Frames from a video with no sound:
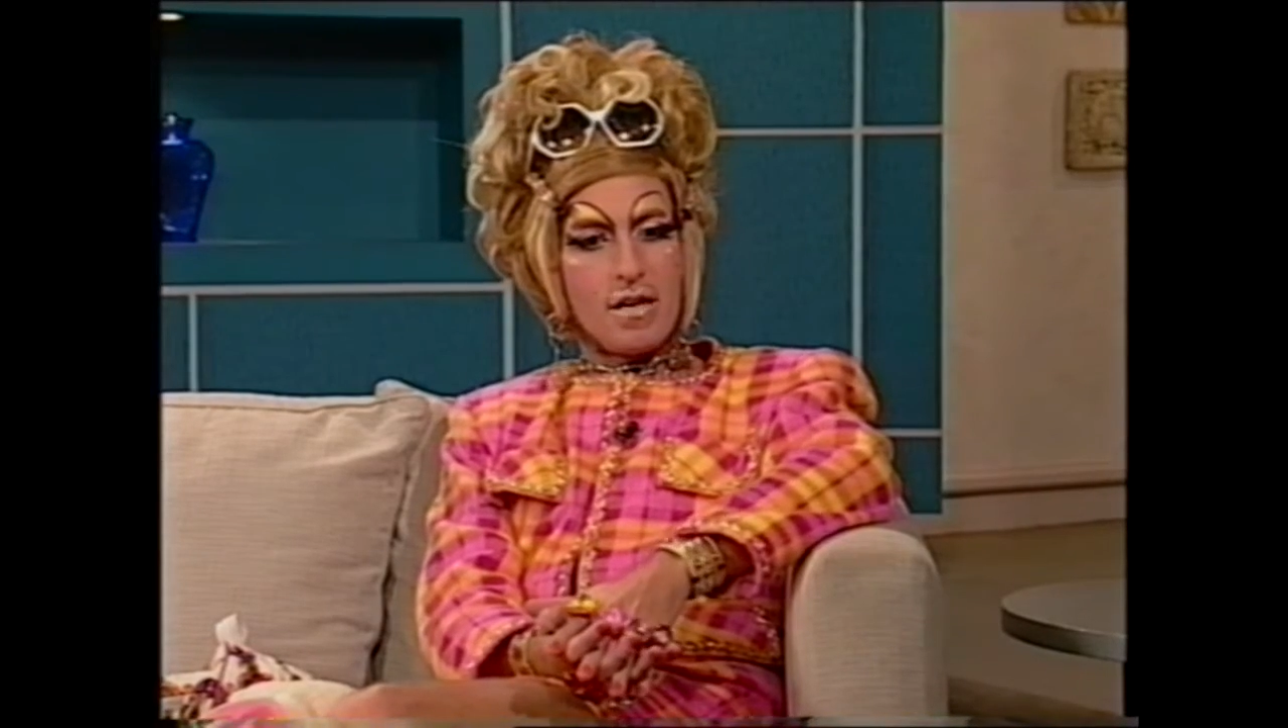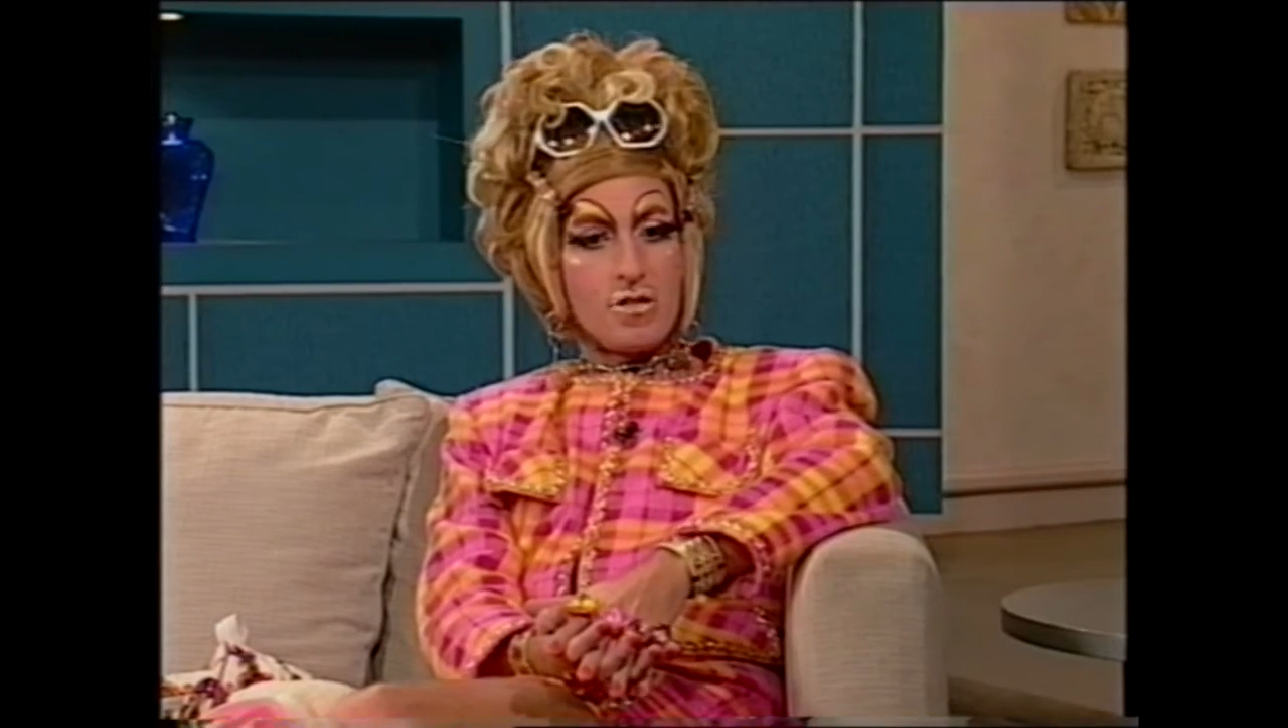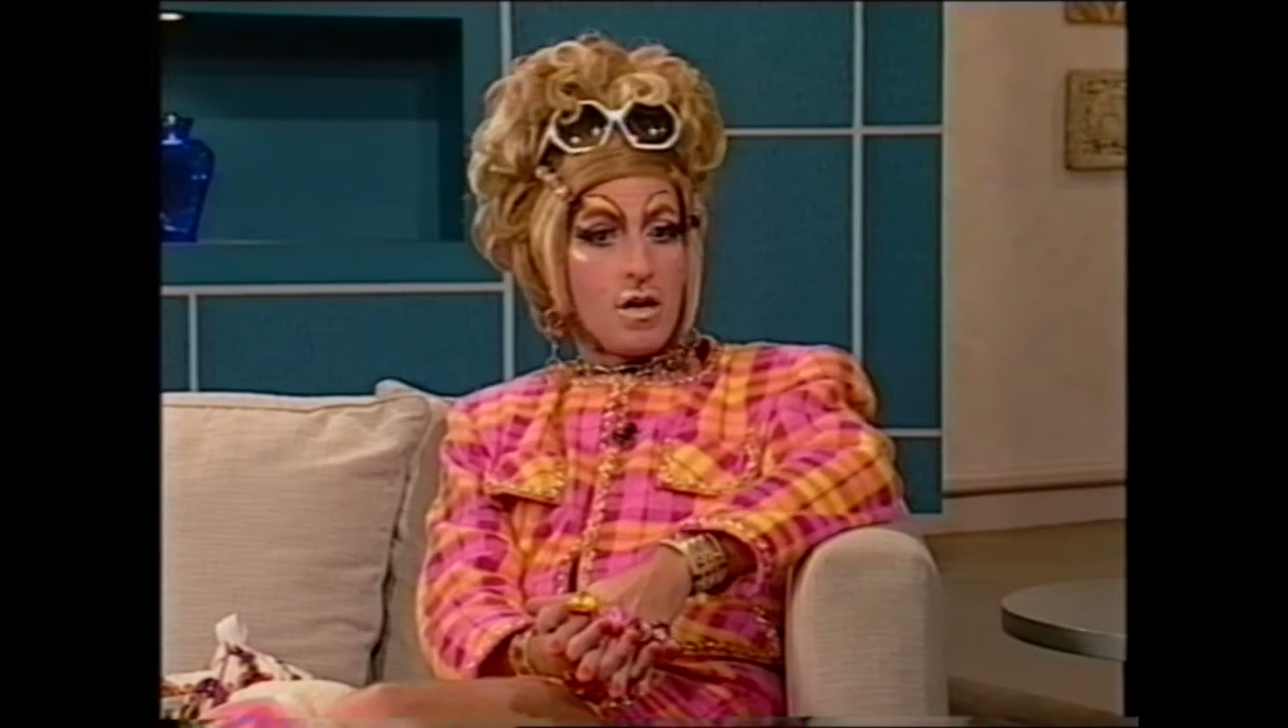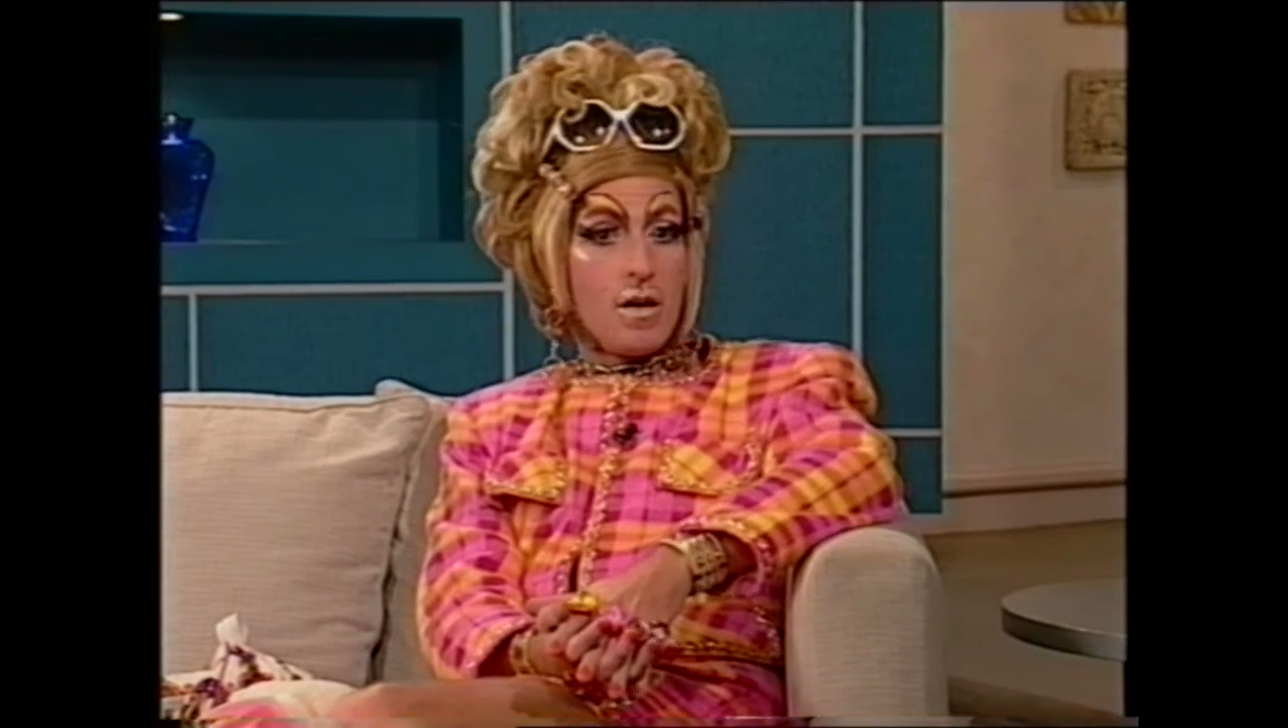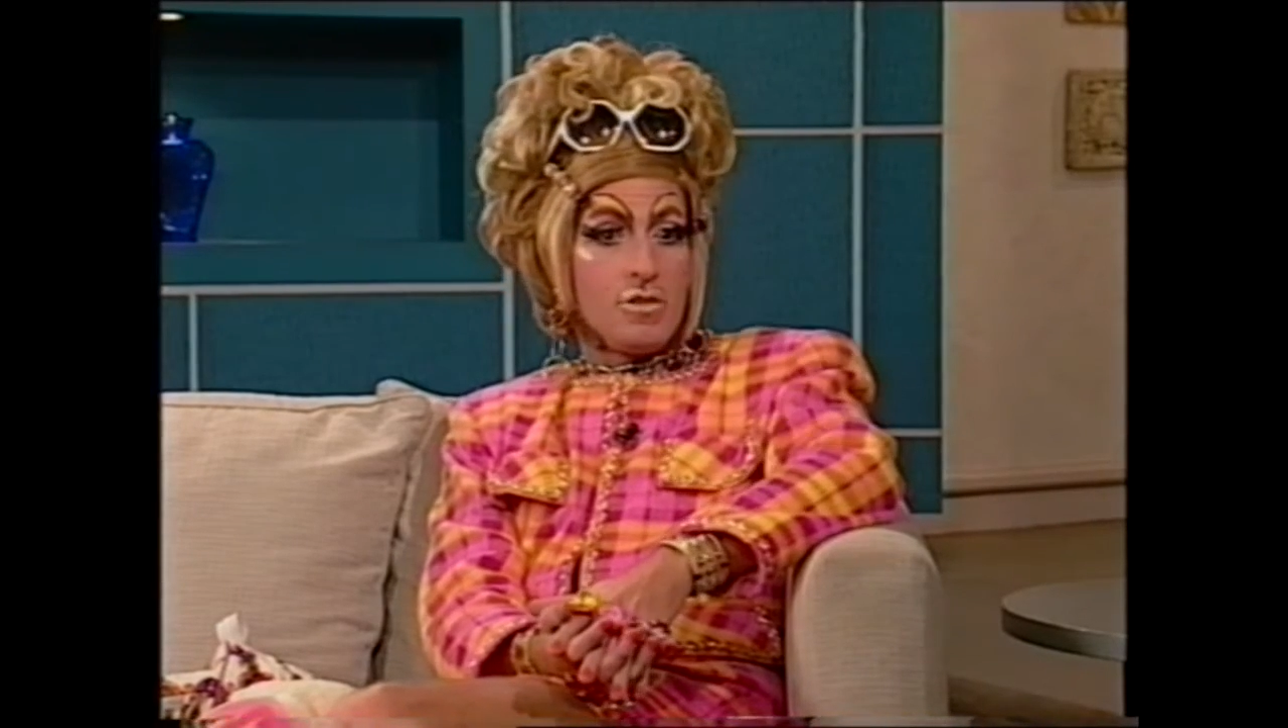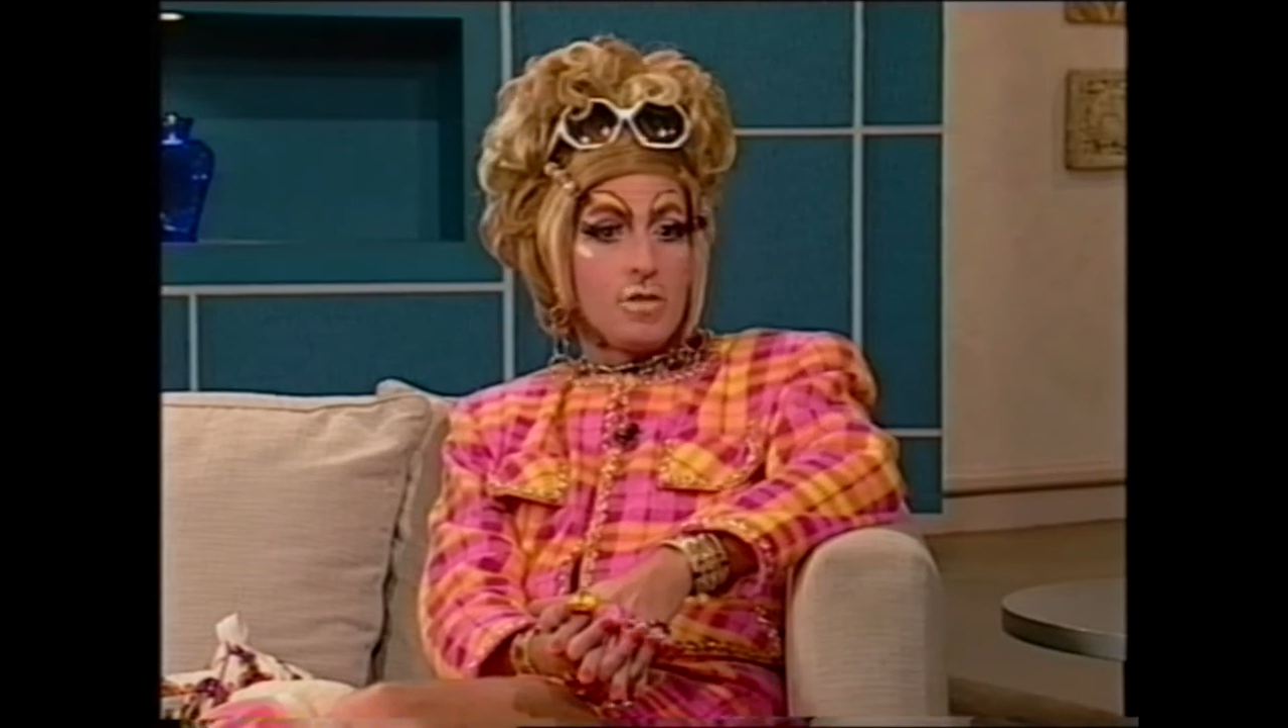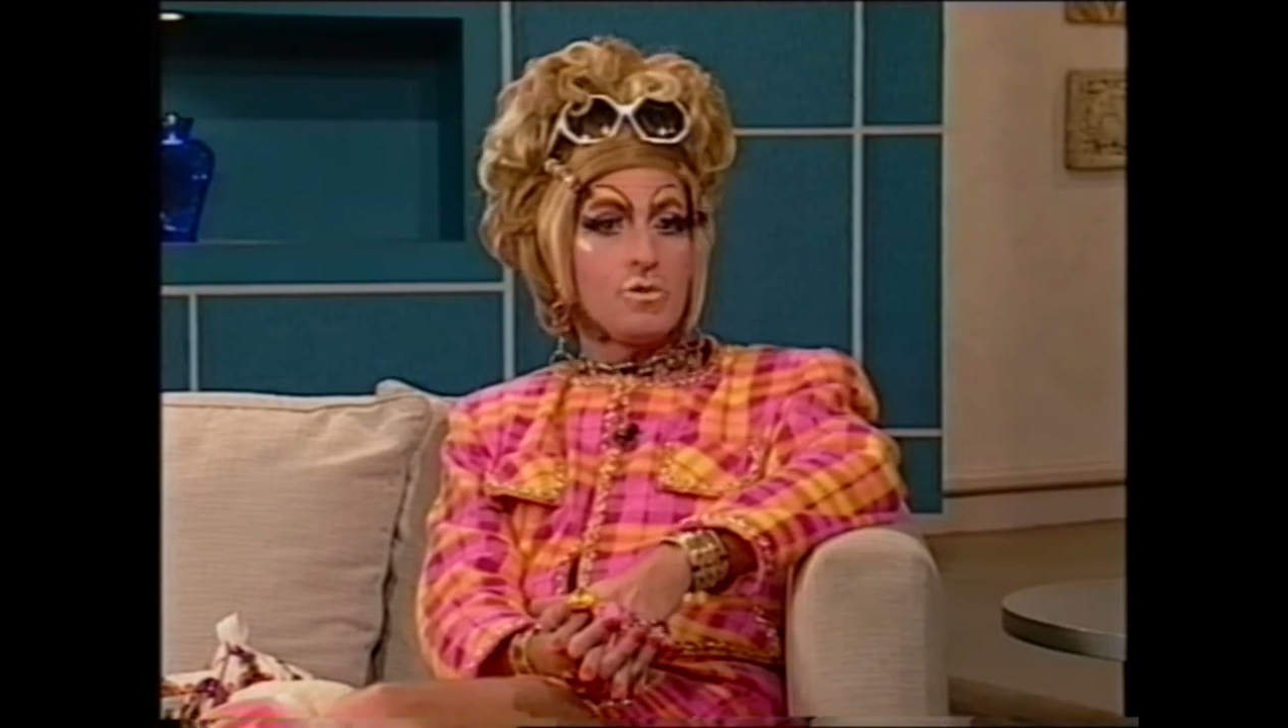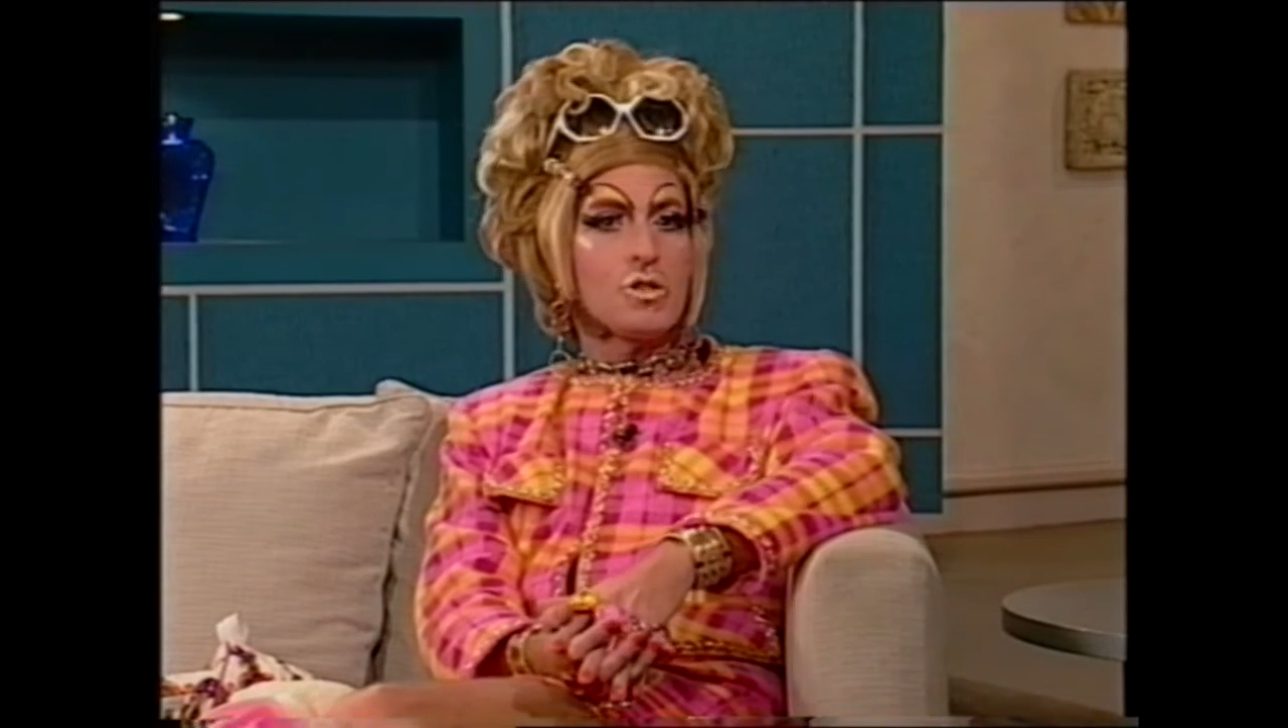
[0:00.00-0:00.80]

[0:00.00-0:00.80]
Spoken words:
times it was